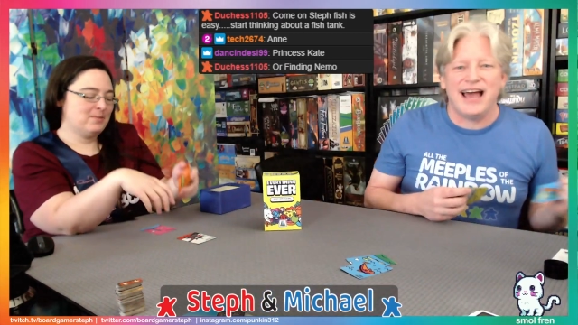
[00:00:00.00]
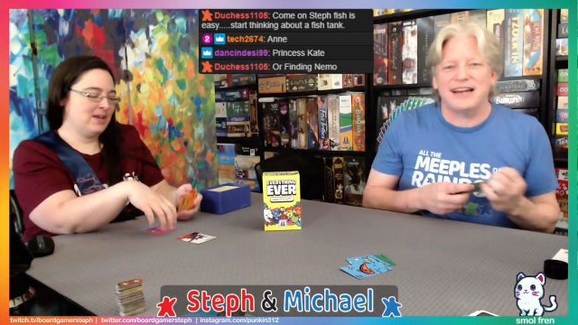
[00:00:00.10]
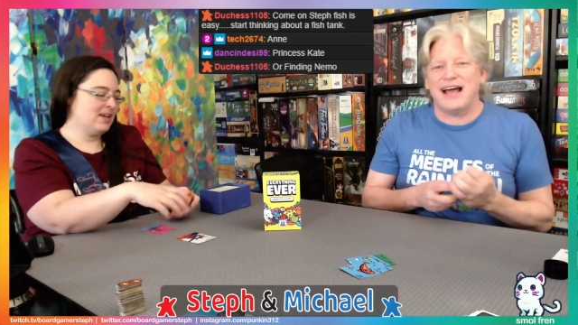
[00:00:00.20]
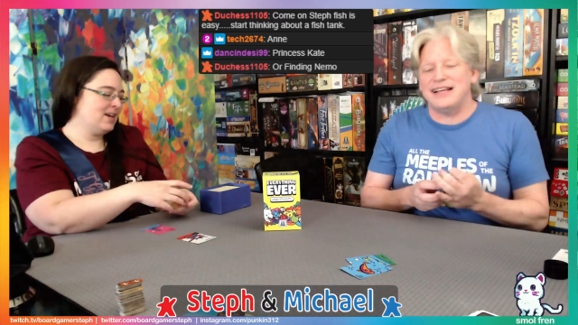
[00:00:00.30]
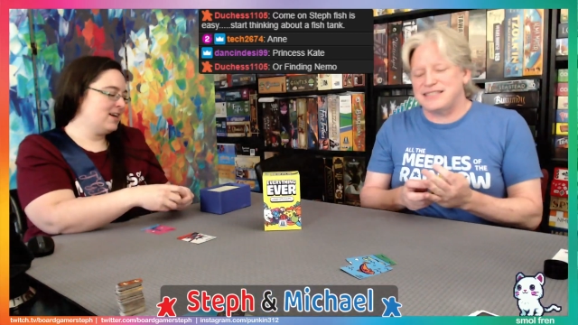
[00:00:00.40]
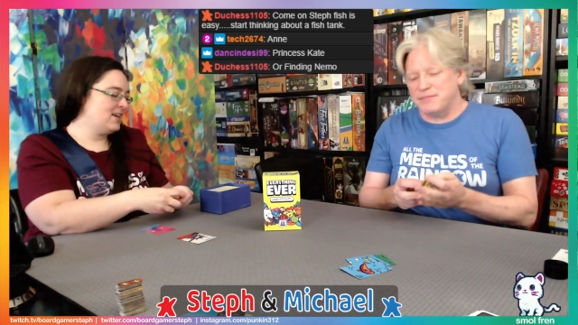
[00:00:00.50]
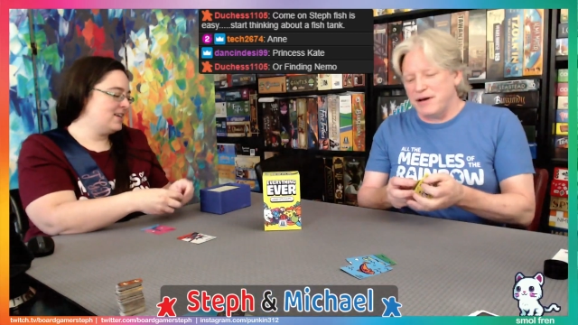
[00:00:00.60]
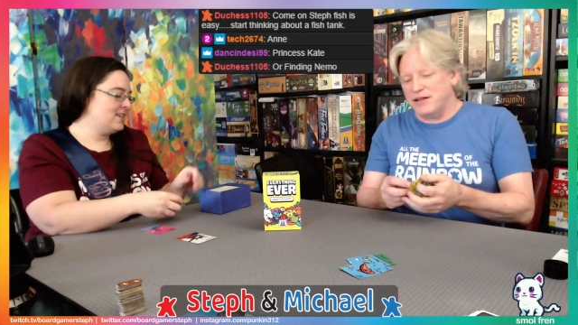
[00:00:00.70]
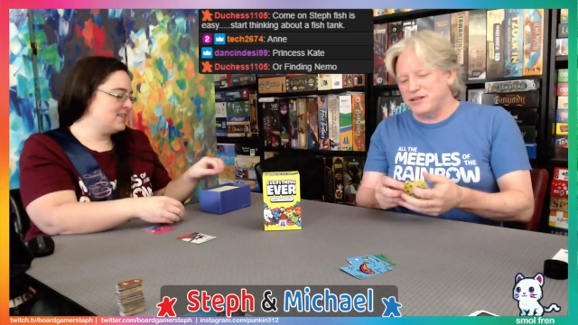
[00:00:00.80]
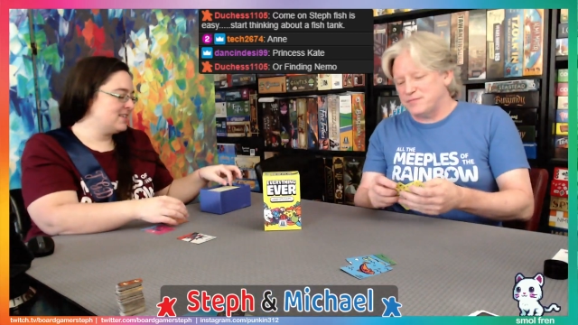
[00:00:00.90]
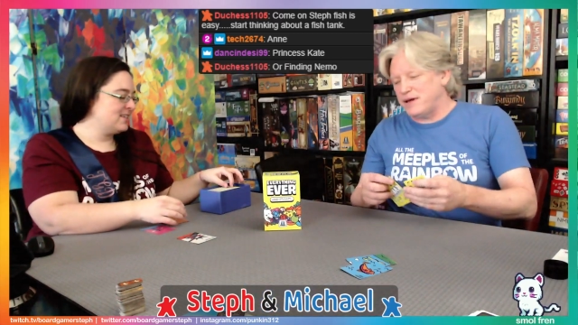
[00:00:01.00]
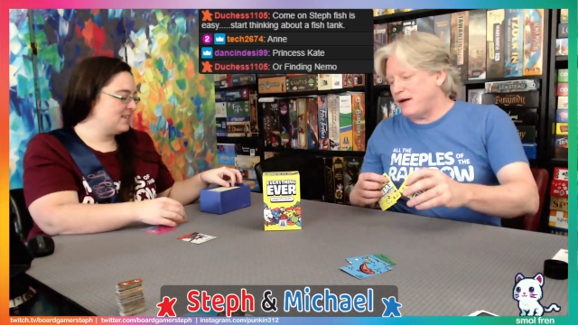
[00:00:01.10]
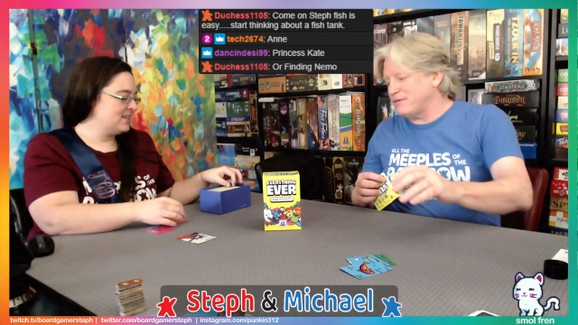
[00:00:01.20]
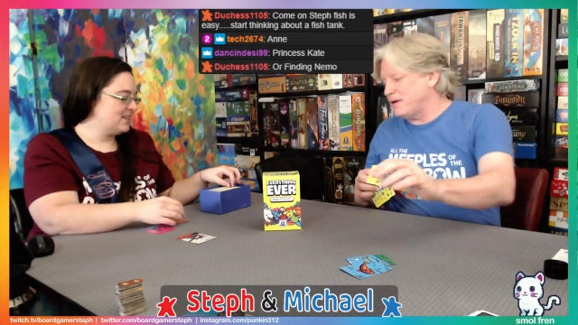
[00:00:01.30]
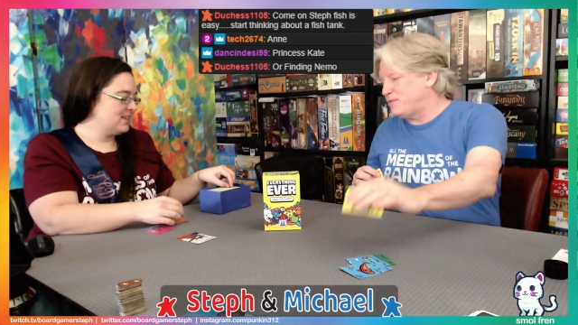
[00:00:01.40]
Speaker 1: I had, I had some others, but
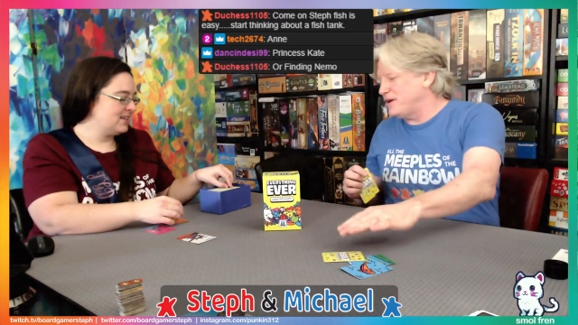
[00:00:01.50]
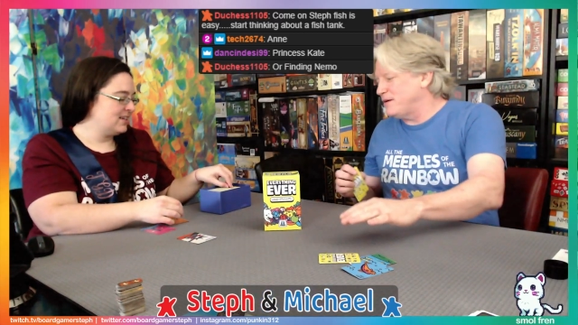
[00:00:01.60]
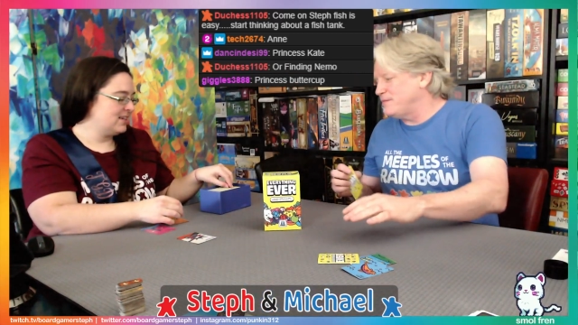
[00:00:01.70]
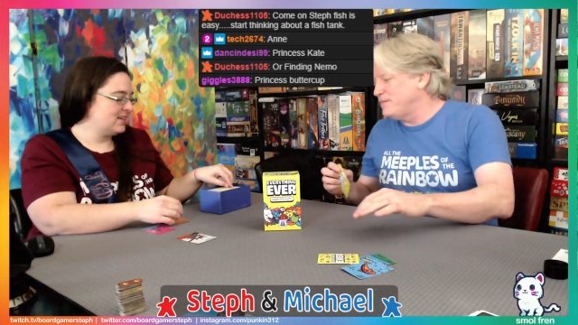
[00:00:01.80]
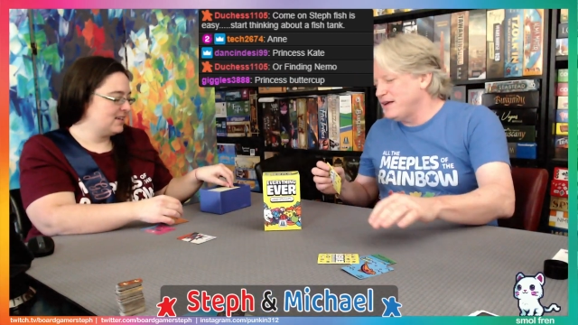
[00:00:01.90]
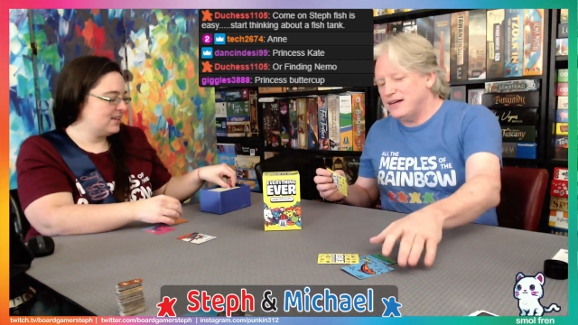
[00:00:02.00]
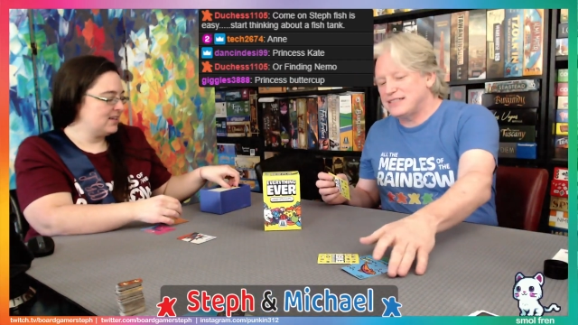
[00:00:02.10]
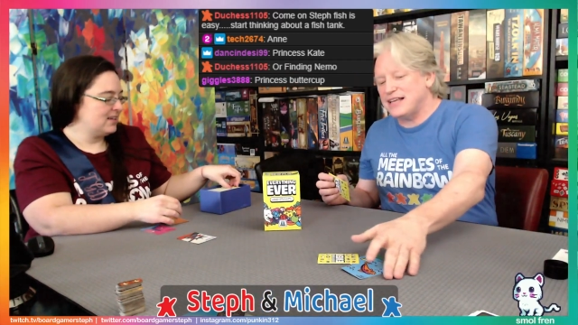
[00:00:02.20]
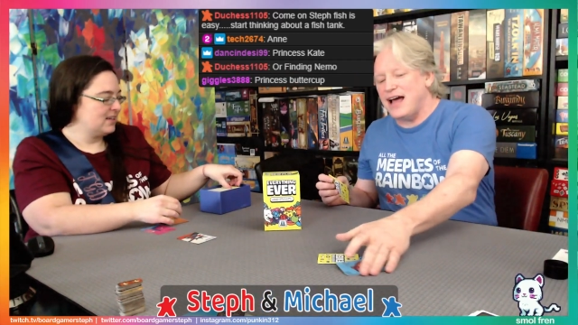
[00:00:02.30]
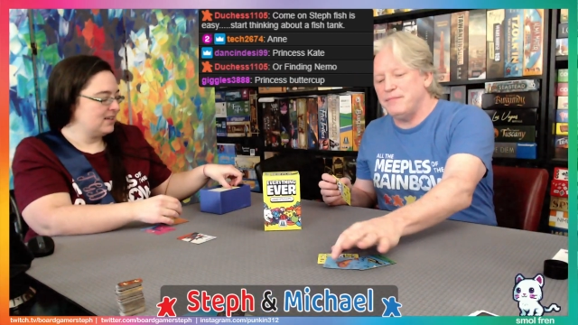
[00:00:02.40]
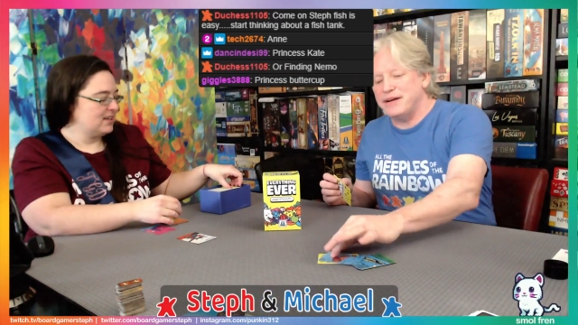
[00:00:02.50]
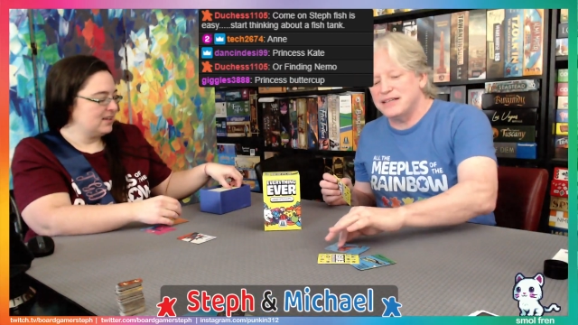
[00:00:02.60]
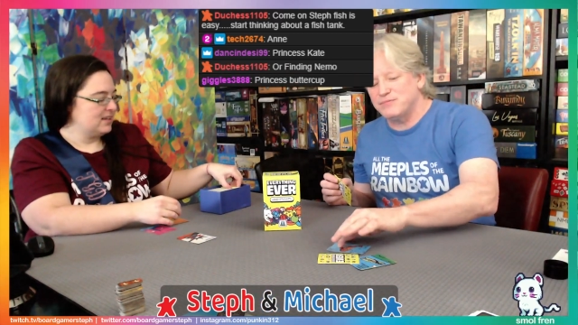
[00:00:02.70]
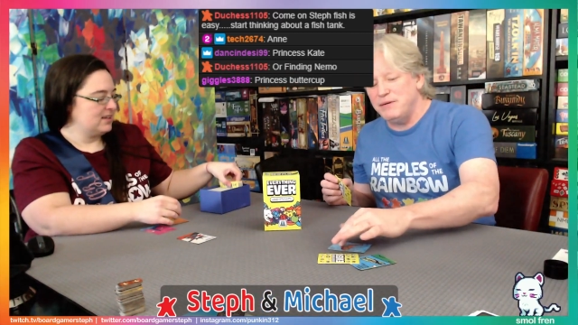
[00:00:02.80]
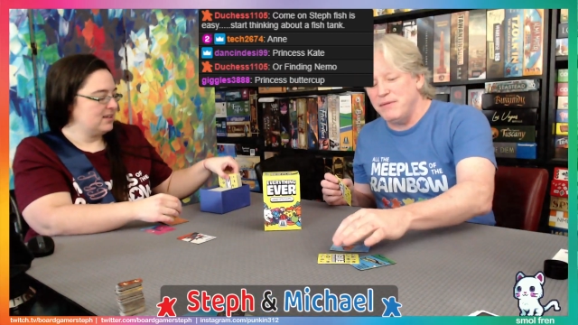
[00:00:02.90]
I'm gonna put them aside
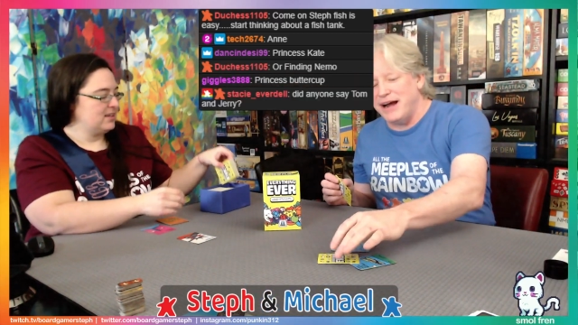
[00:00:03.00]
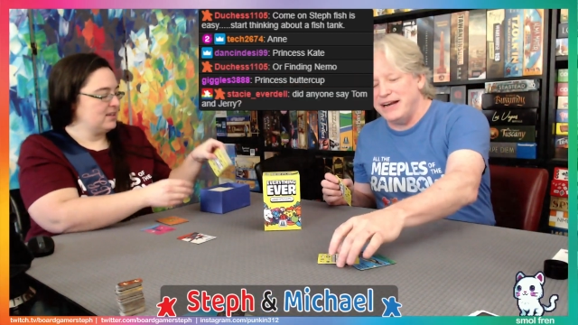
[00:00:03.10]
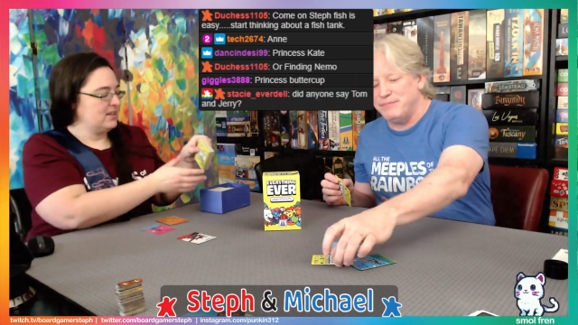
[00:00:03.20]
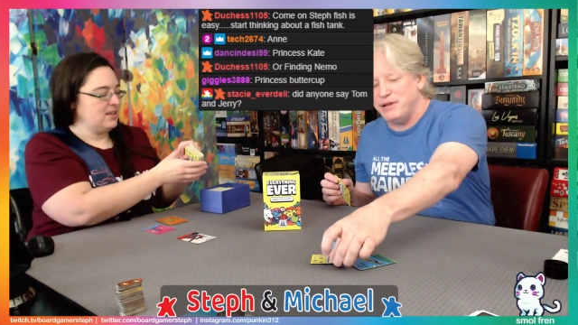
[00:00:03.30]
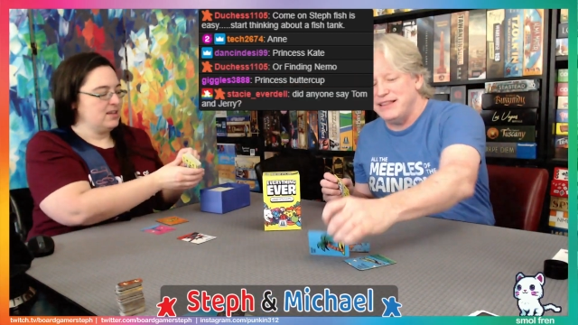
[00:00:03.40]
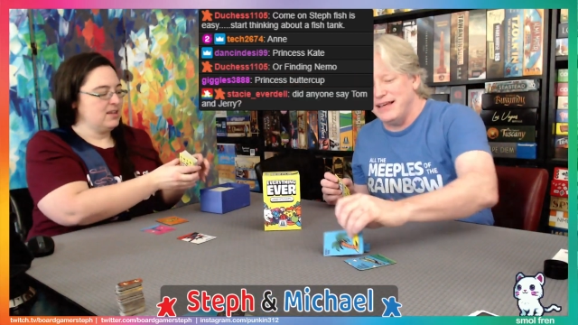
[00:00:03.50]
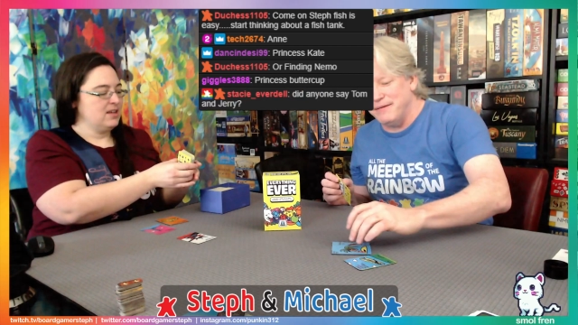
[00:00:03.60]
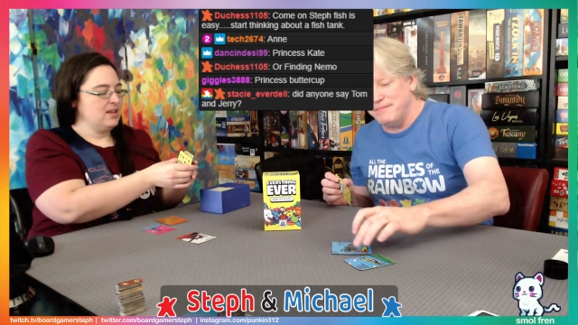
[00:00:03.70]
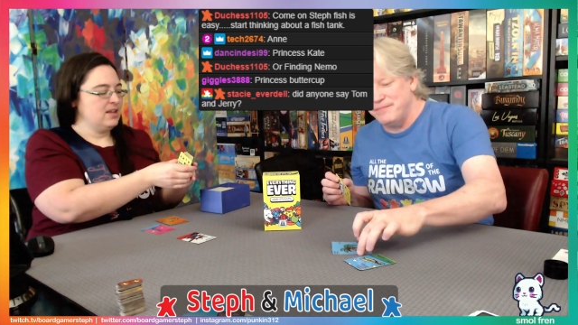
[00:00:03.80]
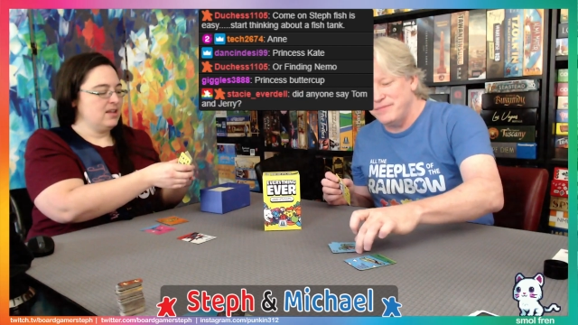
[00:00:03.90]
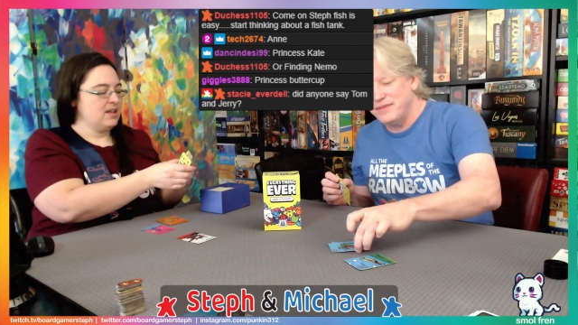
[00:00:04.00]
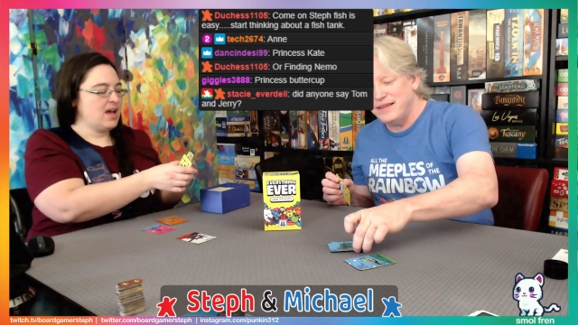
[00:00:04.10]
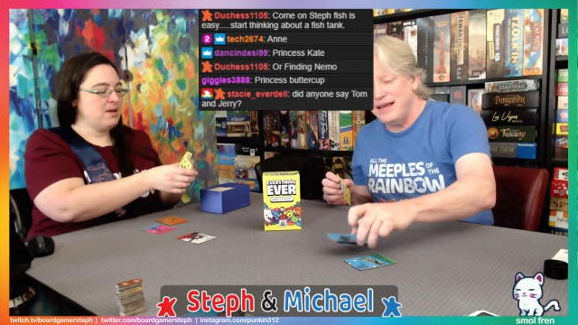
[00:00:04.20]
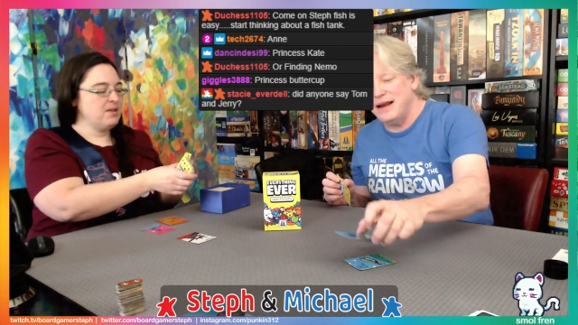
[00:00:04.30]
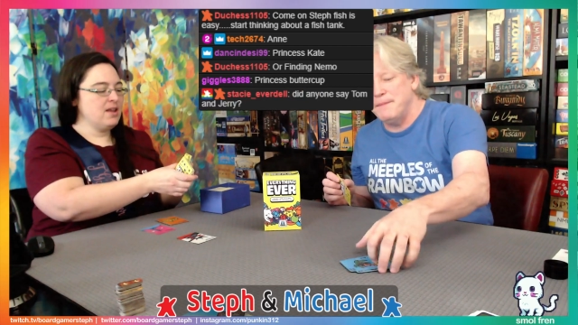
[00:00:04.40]
because we might play them
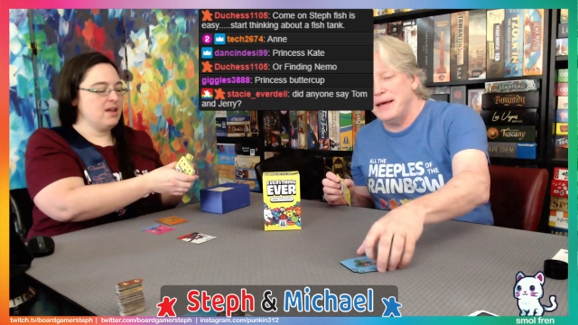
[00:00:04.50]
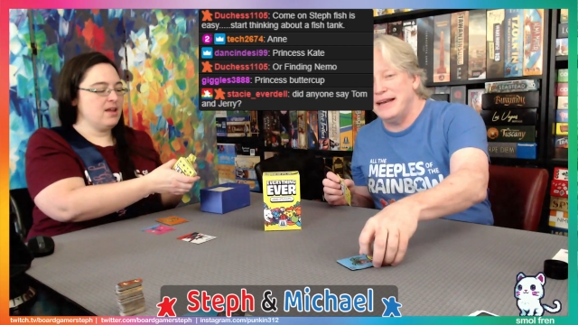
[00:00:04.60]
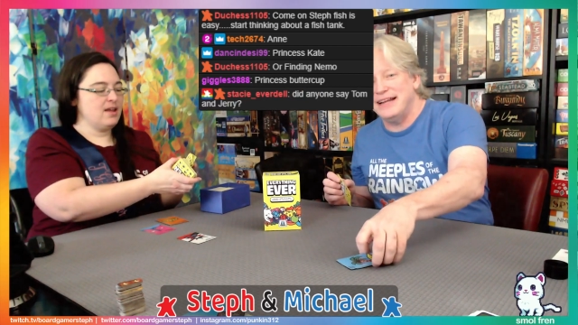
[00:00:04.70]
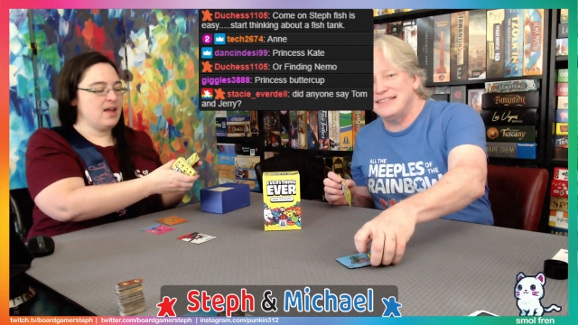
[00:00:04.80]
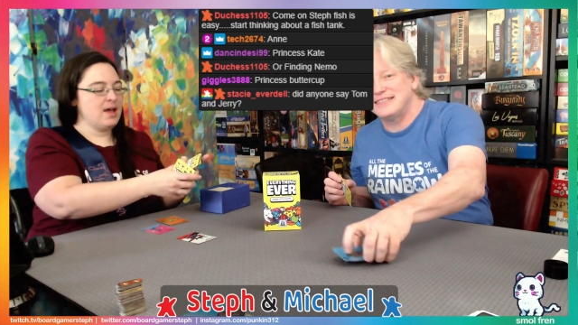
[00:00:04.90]
I, in a minute.